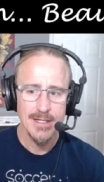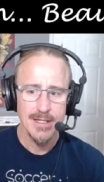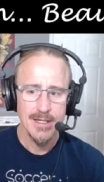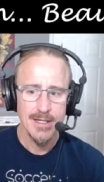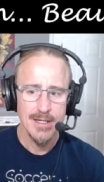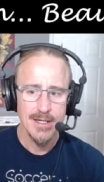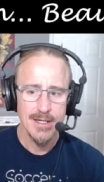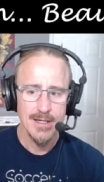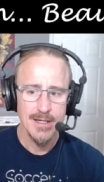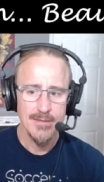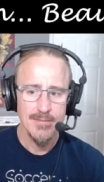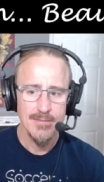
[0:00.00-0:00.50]

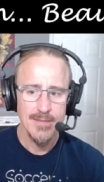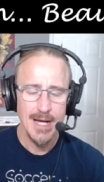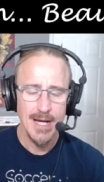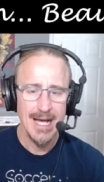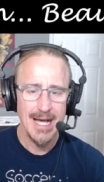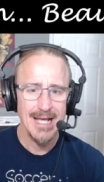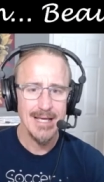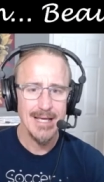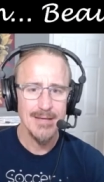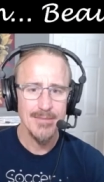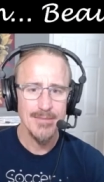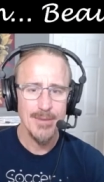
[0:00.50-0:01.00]
um,
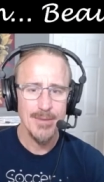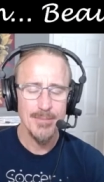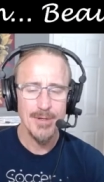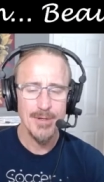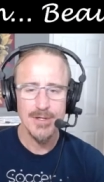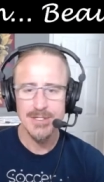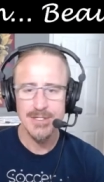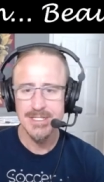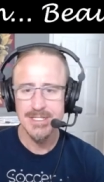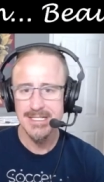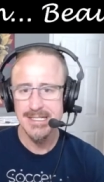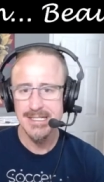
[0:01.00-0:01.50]
I am a
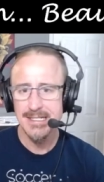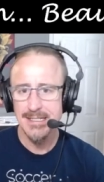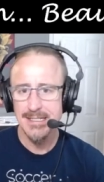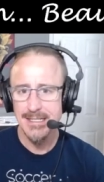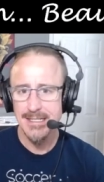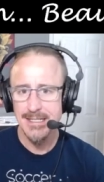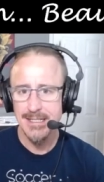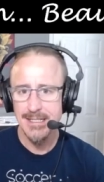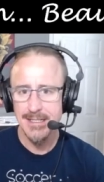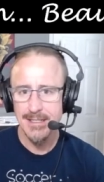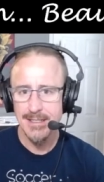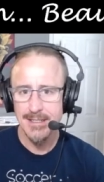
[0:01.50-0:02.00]
person in
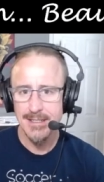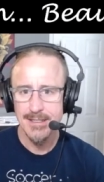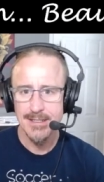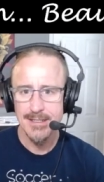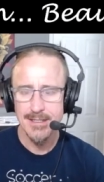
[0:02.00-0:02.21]
need,